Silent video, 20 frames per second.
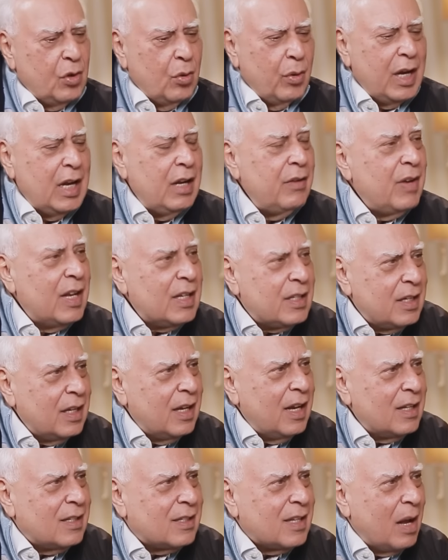if you
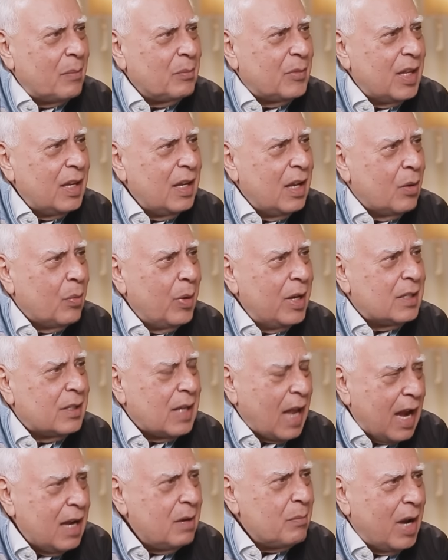investigate that something with
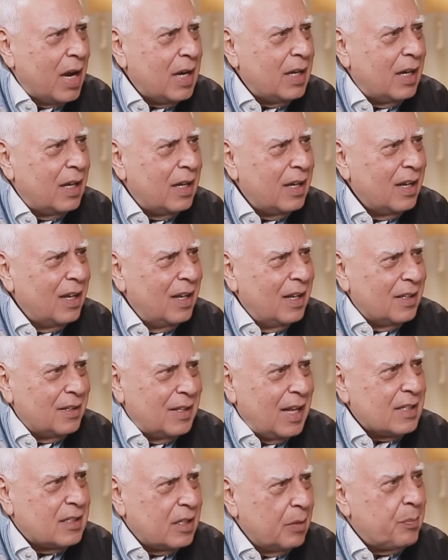sand mining,
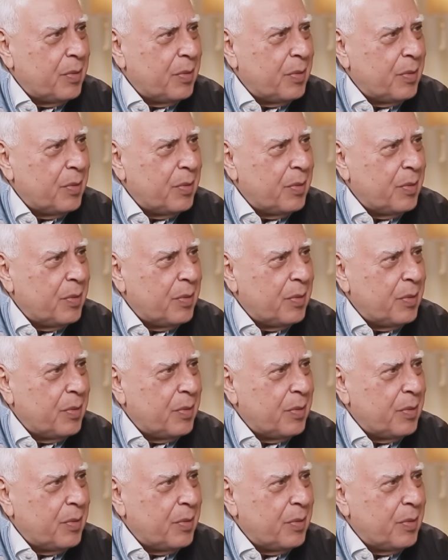that's a